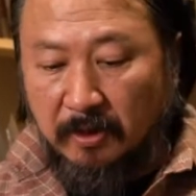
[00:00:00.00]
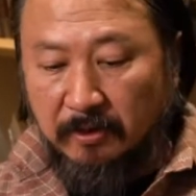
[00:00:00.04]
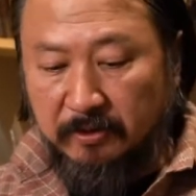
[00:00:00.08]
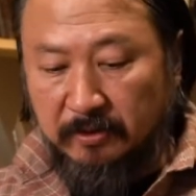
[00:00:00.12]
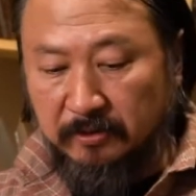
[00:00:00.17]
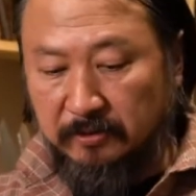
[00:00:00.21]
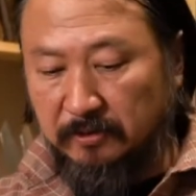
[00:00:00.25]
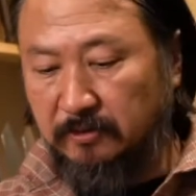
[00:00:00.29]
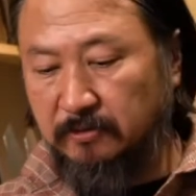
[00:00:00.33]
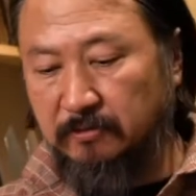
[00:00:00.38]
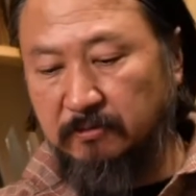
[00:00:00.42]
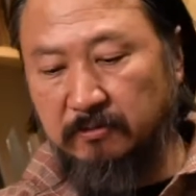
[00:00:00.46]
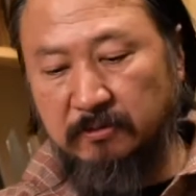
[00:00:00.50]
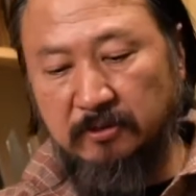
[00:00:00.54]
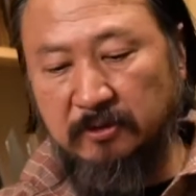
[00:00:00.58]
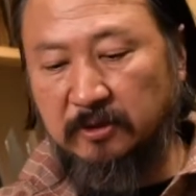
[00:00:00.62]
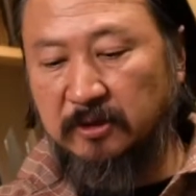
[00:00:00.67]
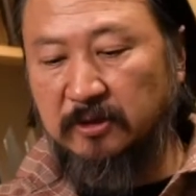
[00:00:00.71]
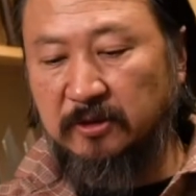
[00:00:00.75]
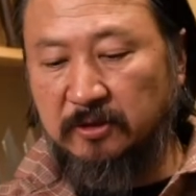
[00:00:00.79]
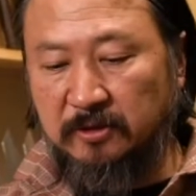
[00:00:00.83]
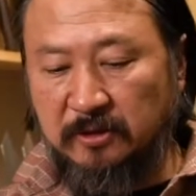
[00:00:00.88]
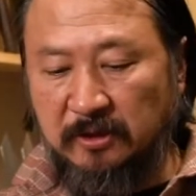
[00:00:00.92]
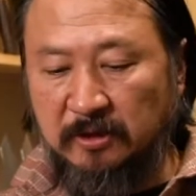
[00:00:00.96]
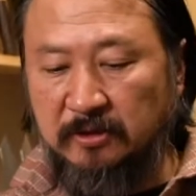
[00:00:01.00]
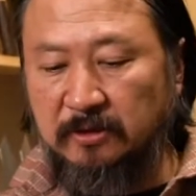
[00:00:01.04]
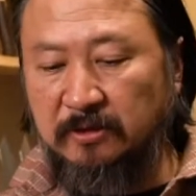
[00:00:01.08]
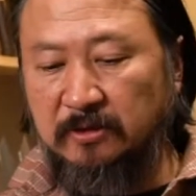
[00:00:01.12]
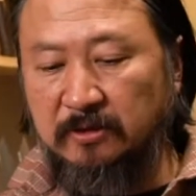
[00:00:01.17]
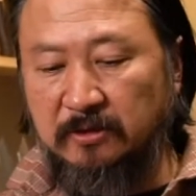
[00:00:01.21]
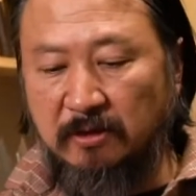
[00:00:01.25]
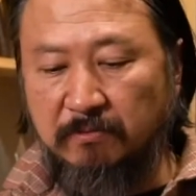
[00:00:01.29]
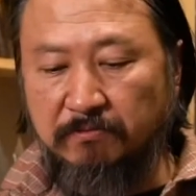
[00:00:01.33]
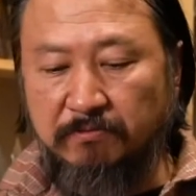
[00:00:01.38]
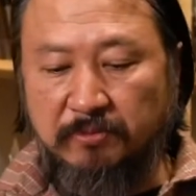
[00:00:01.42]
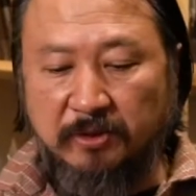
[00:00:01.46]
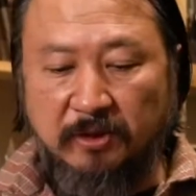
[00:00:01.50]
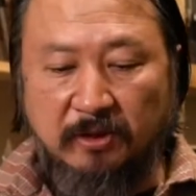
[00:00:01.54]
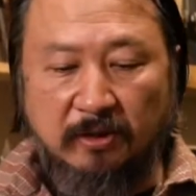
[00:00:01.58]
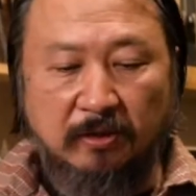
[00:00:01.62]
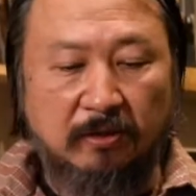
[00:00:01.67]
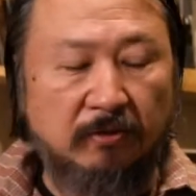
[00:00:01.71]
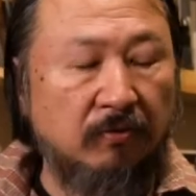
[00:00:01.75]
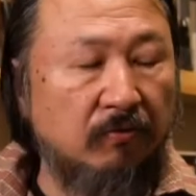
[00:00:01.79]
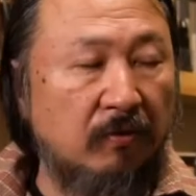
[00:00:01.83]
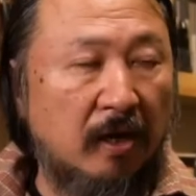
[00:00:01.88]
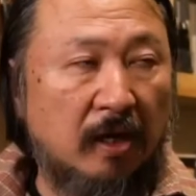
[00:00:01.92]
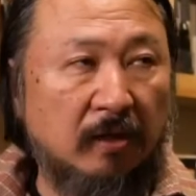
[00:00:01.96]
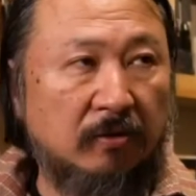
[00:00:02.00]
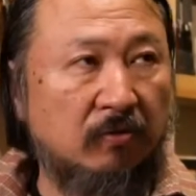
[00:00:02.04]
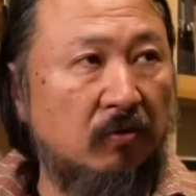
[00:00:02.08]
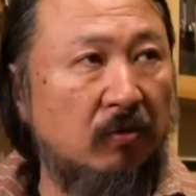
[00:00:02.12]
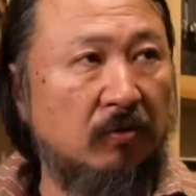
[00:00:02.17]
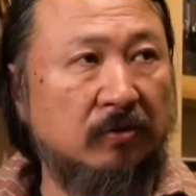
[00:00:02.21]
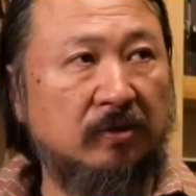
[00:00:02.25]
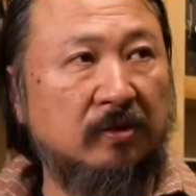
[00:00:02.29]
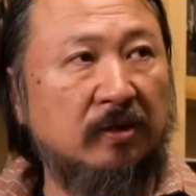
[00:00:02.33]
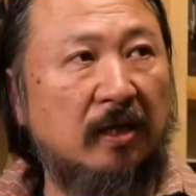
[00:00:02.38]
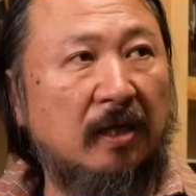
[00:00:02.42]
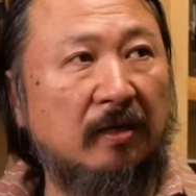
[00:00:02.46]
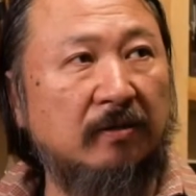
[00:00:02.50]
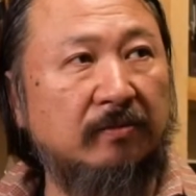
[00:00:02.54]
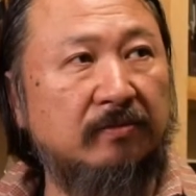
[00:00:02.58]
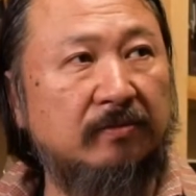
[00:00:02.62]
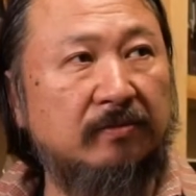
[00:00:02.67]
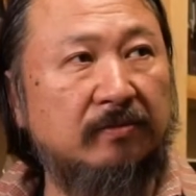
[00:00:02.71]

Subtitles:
It's just simply workhorse knife.